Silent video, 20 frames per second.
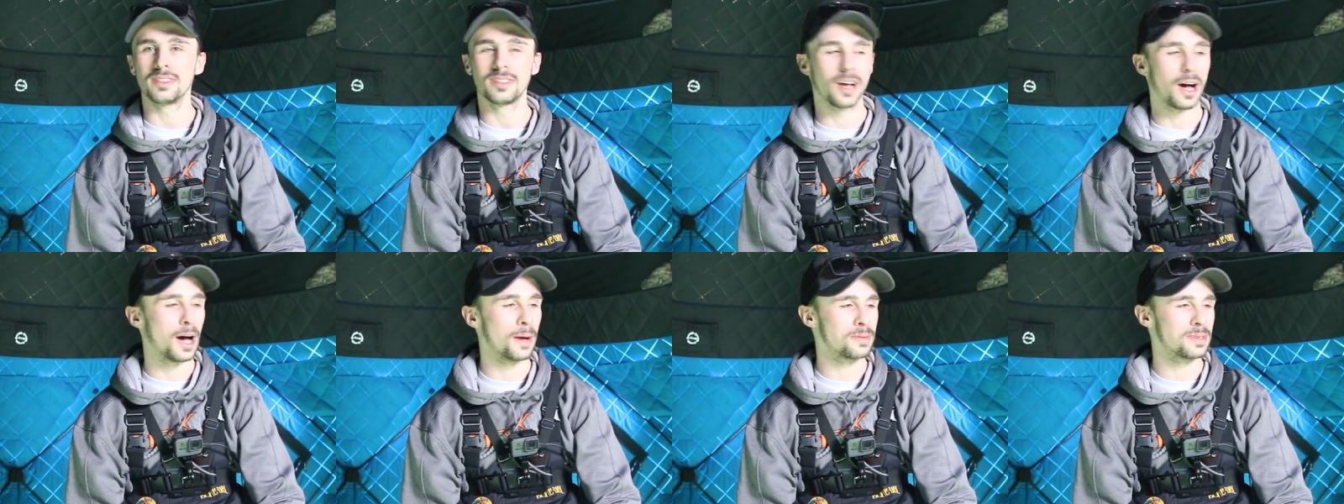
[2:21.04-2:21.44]

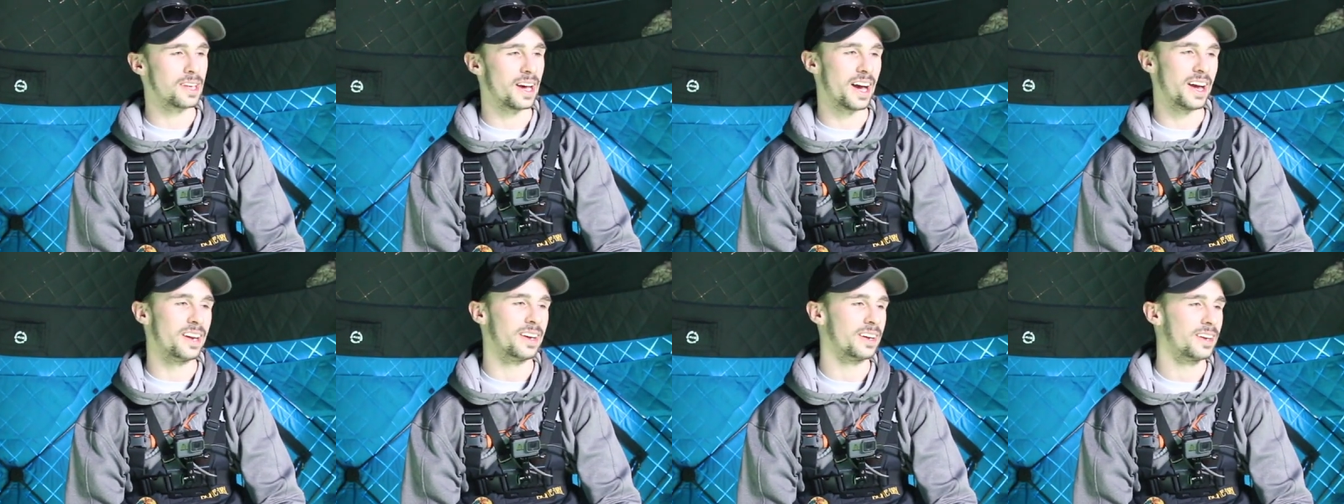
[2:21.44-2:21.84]

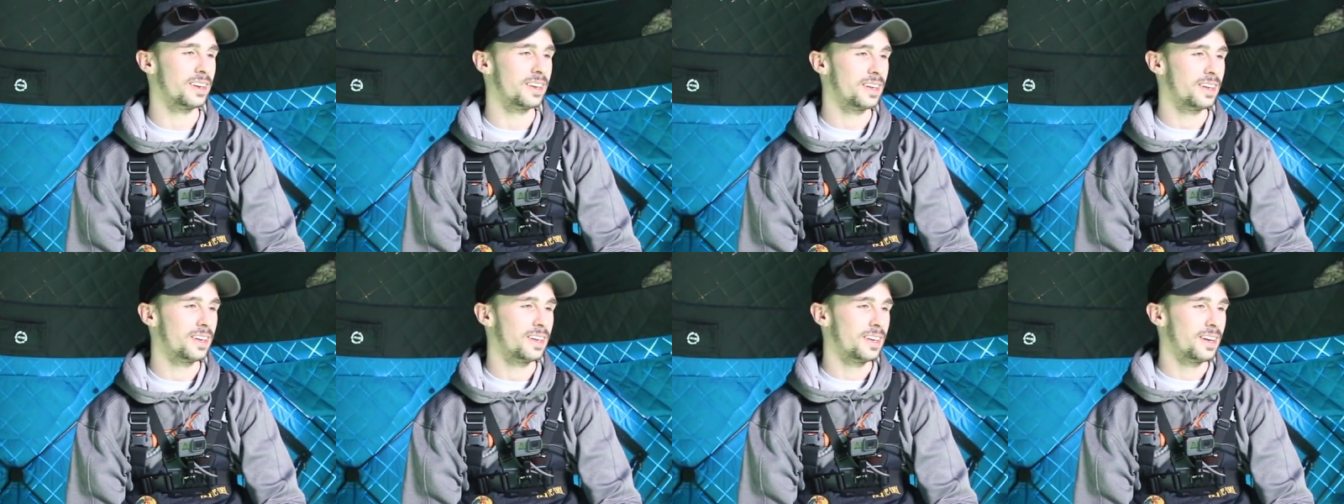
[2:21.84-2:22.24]
topside.
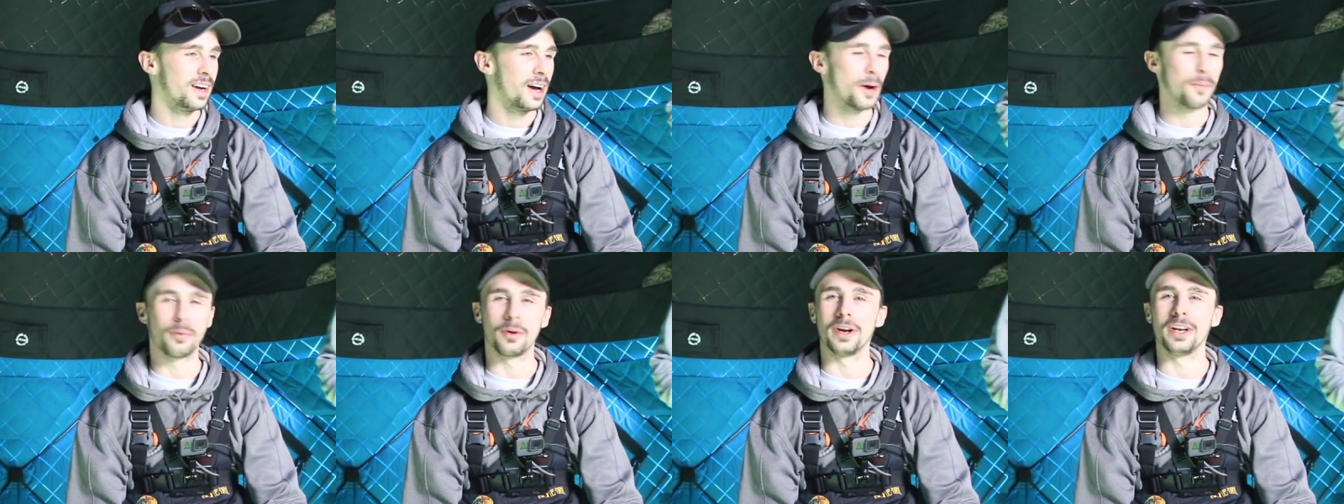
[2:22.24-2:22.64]
Oh yeah.
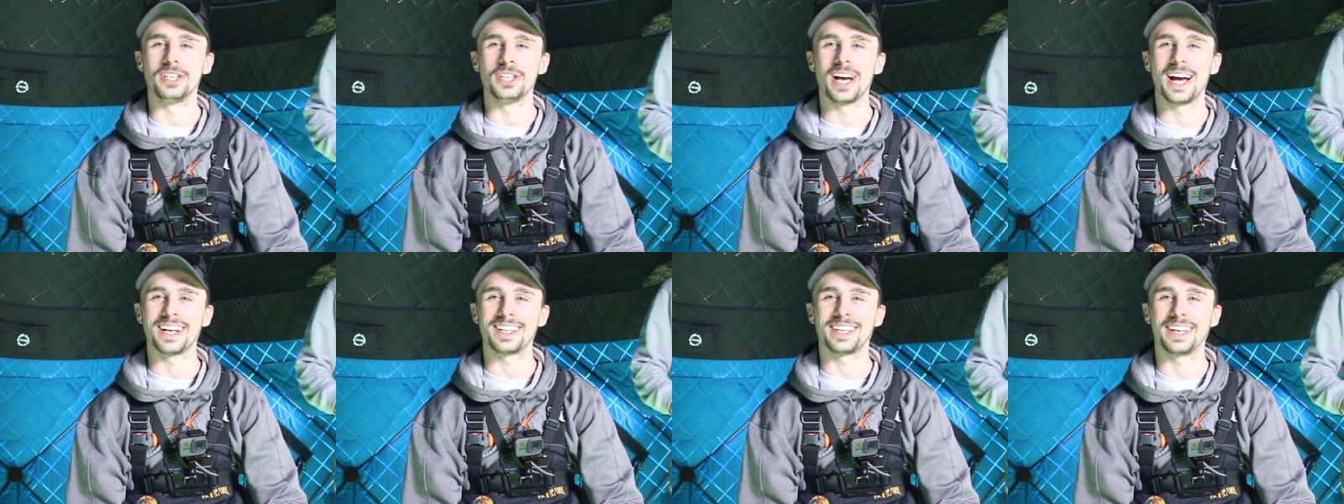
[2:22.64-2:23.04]
I'm pretty
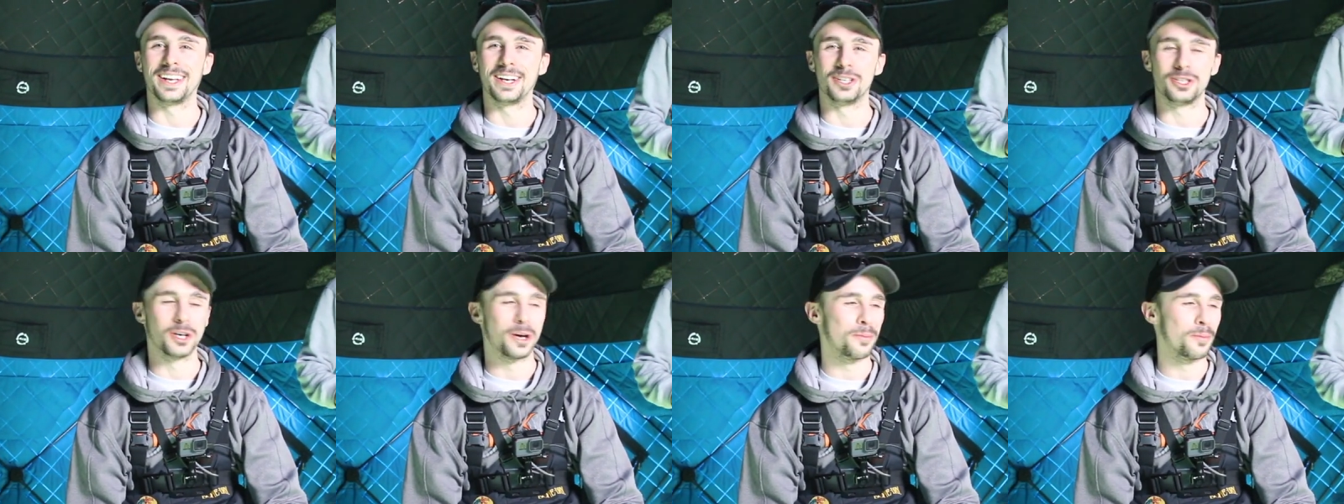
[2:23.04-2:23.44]
jacked to
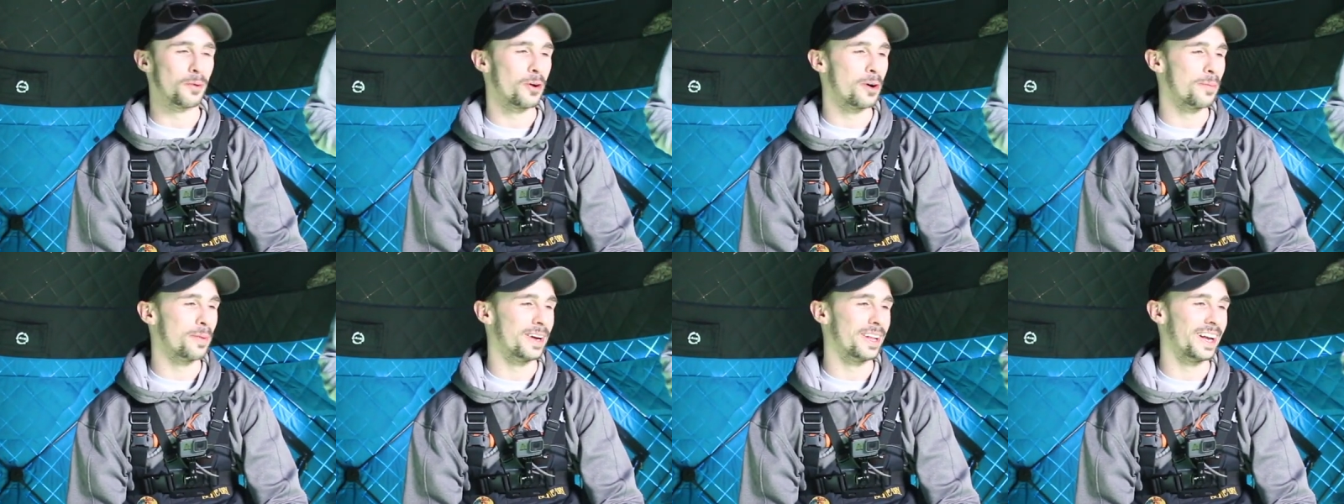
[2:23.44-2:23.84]
get a jumbo
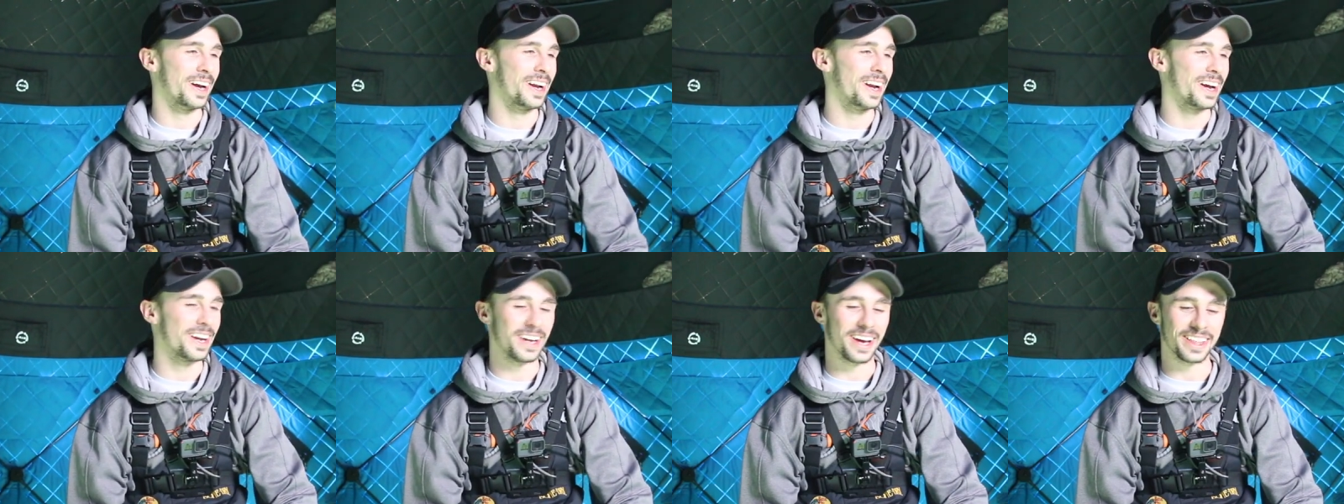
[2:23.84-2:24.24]
on my
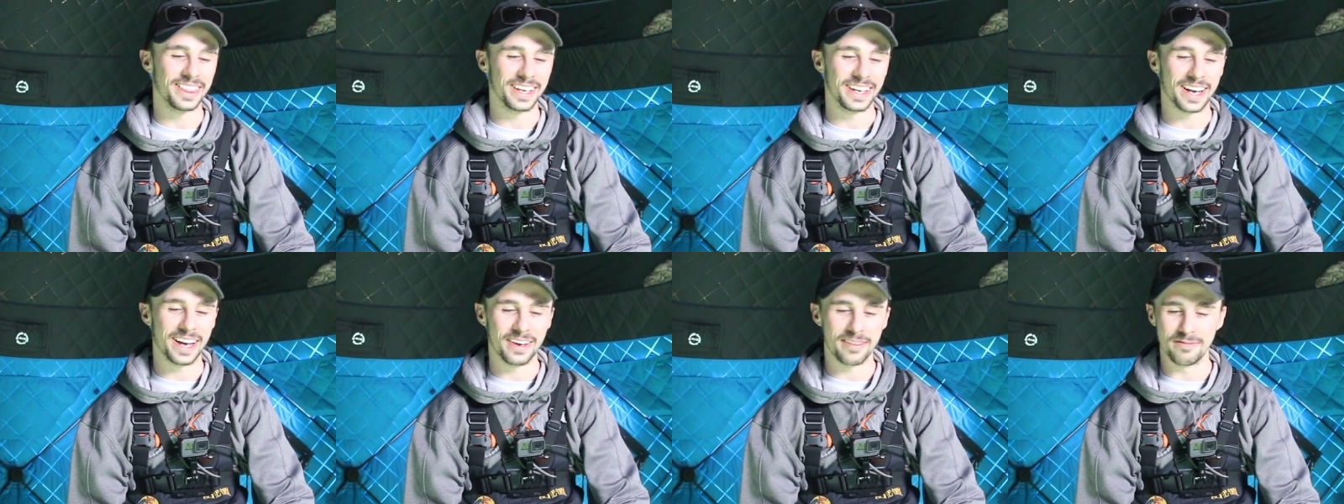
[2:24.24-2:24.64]
line. I, I
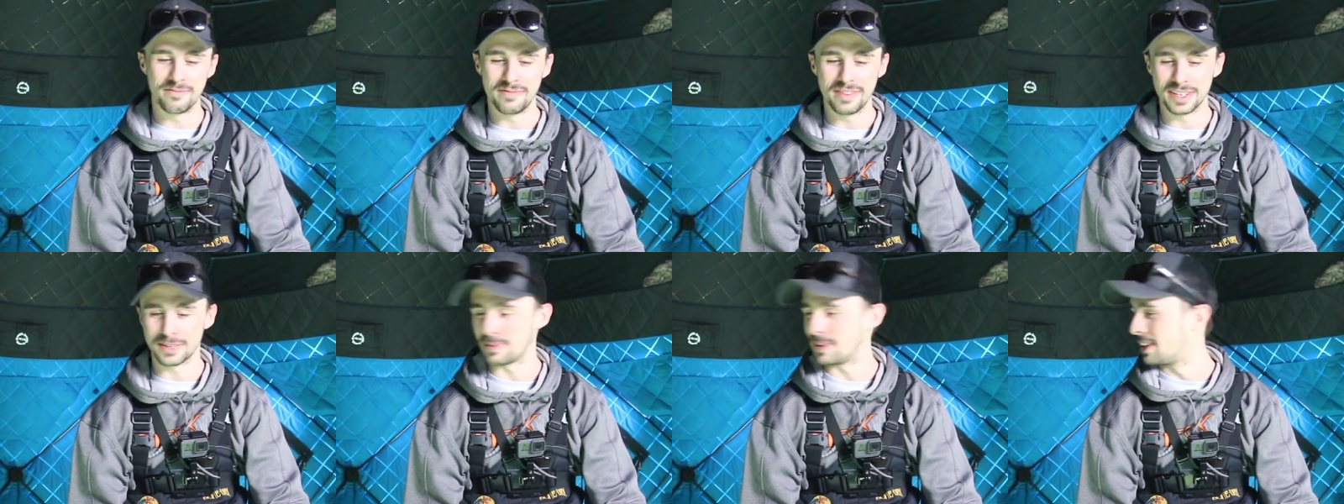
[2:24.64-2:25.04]
think i
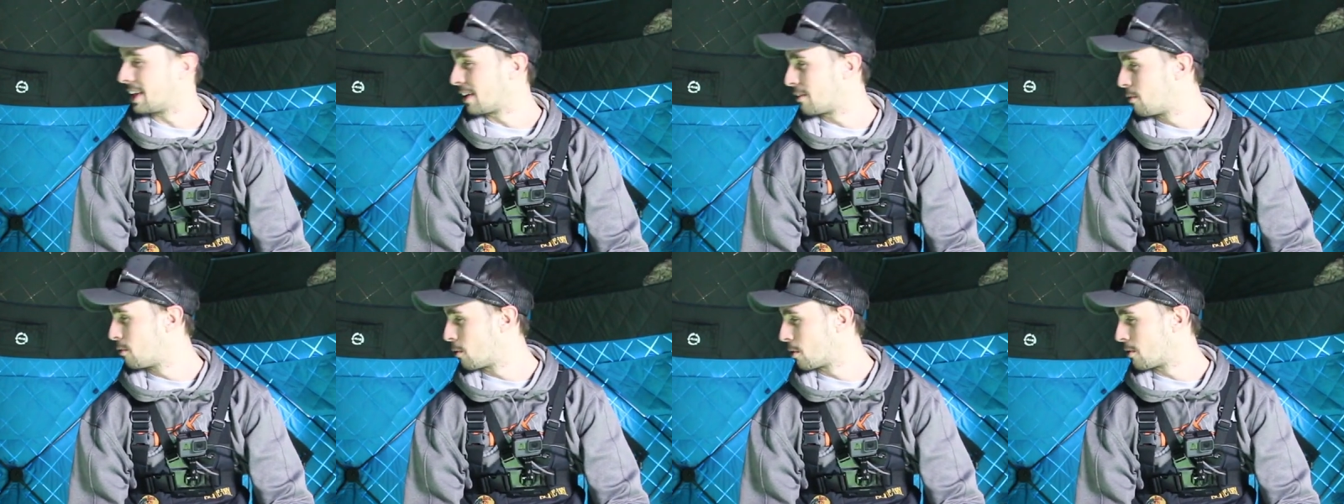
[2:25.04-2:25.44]
it's been
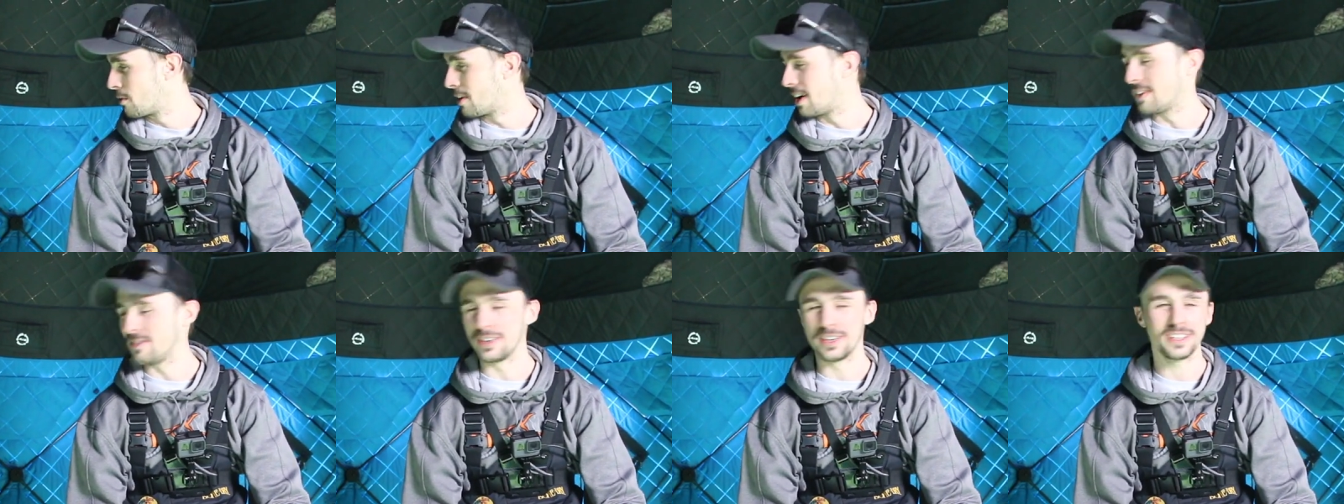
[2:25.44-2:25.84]
like four or
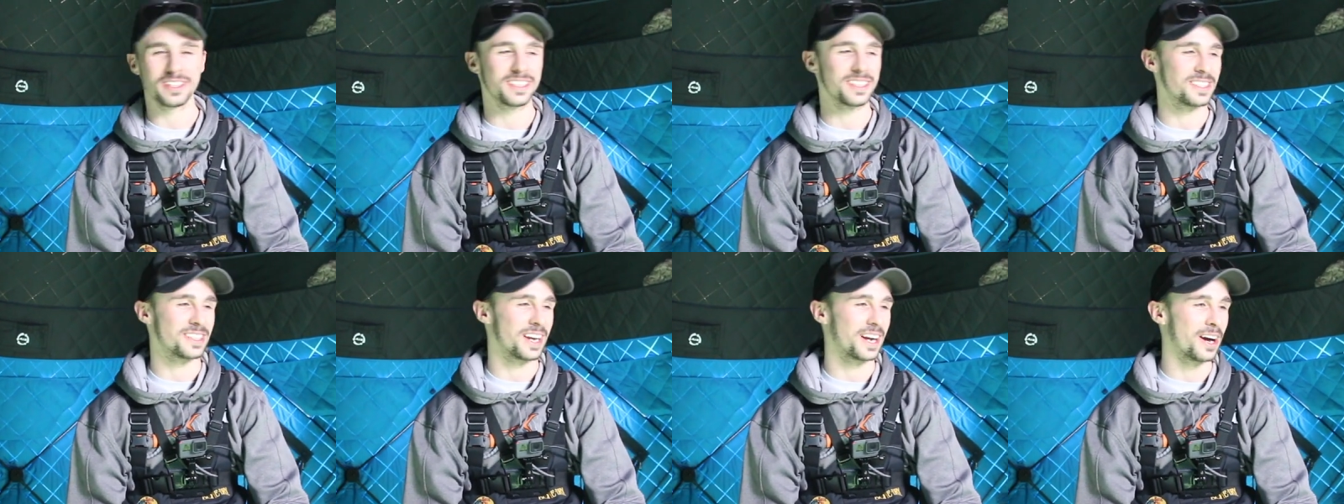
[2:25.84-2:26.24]
five
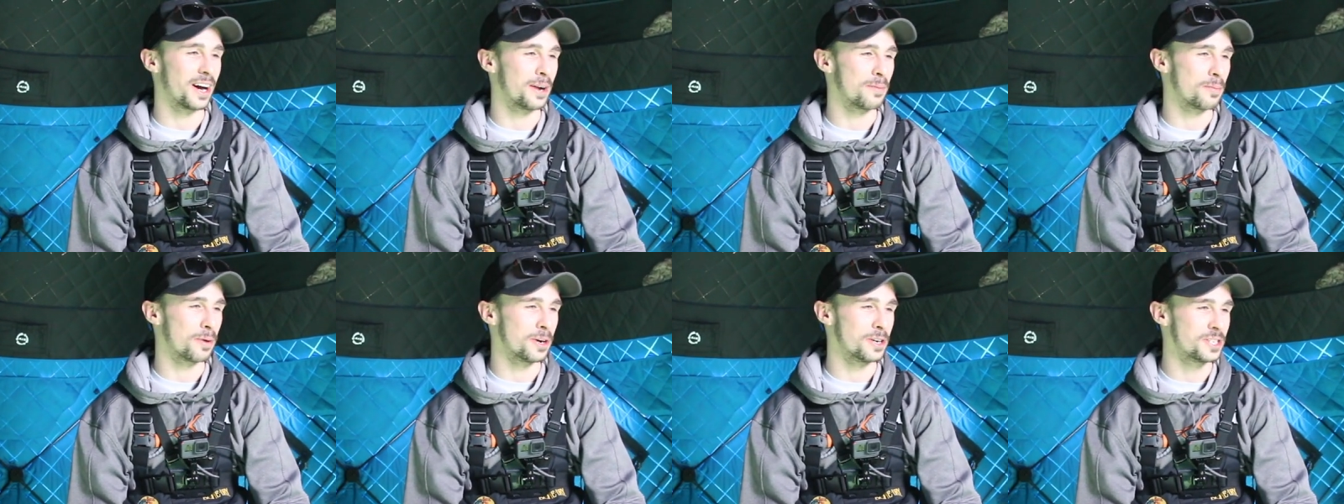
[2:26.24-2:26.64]
years since I
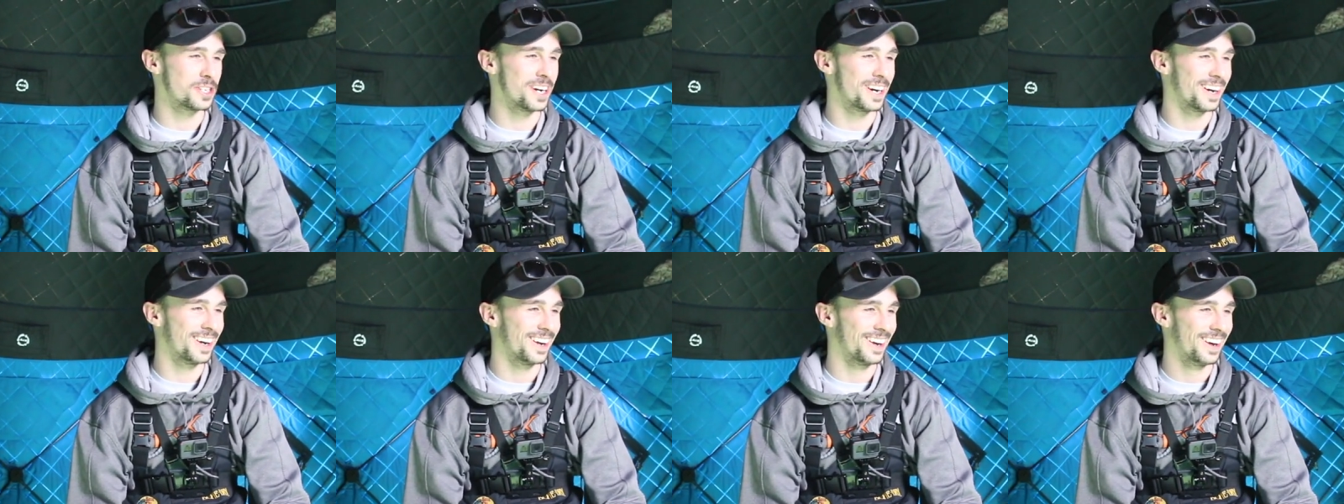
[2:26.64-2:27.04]
caught a perch.